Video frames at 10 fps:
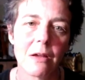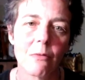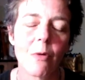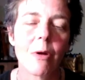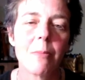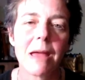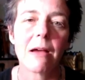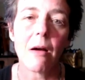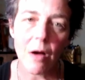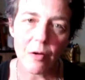where we make
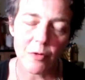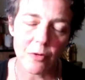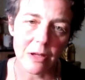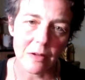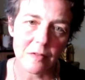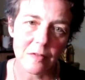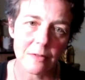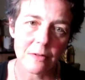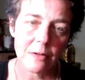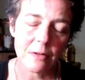offerings
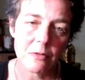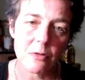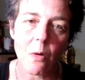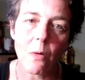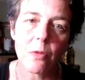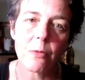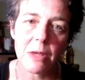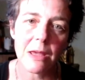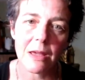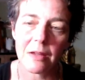to all the
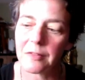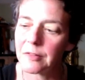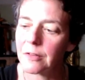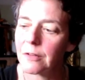beings